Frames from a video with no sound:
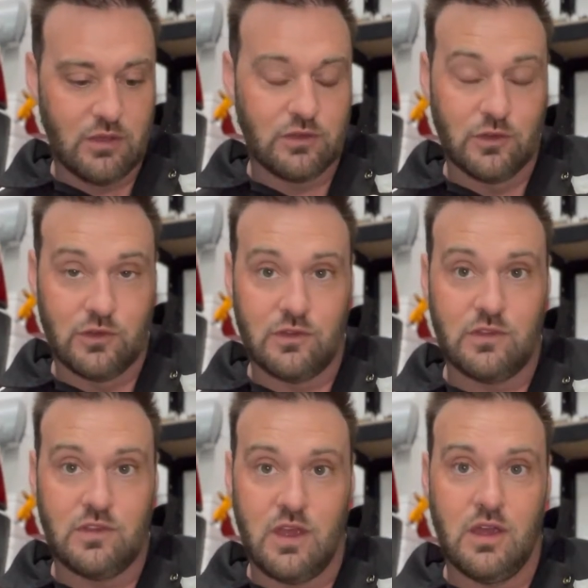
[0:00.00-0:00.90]
is
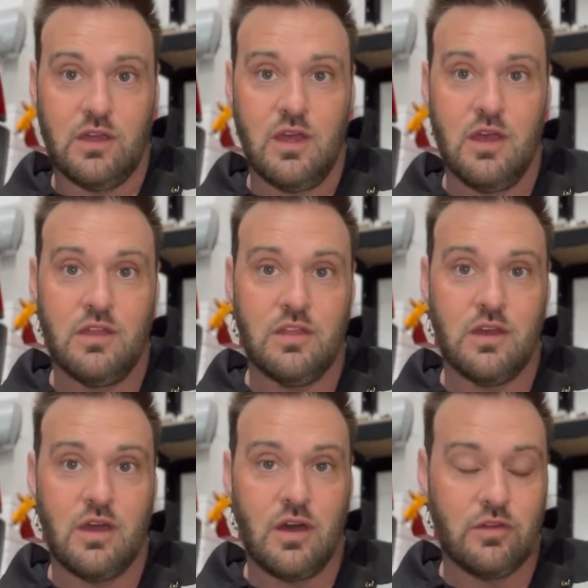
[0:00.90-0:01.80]
just take
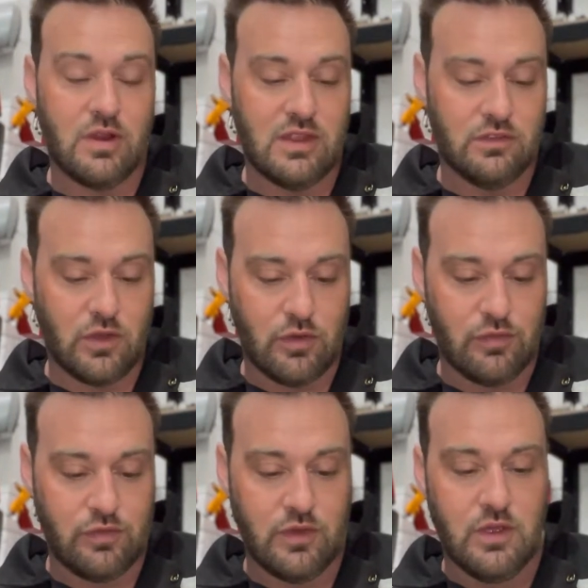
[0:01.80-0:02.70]
the other end
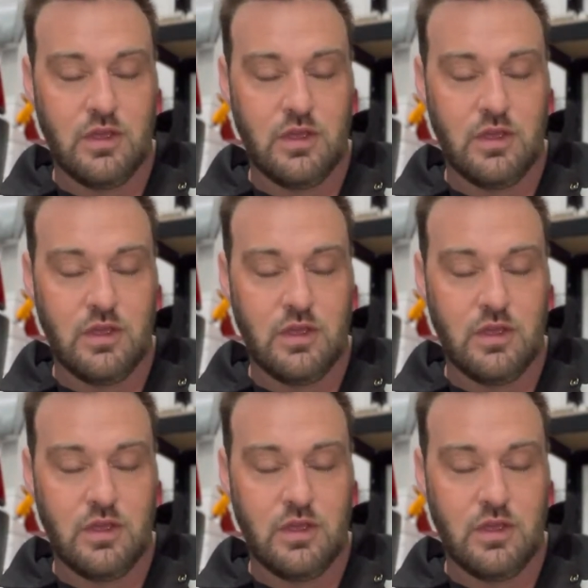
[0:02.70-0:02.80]
off,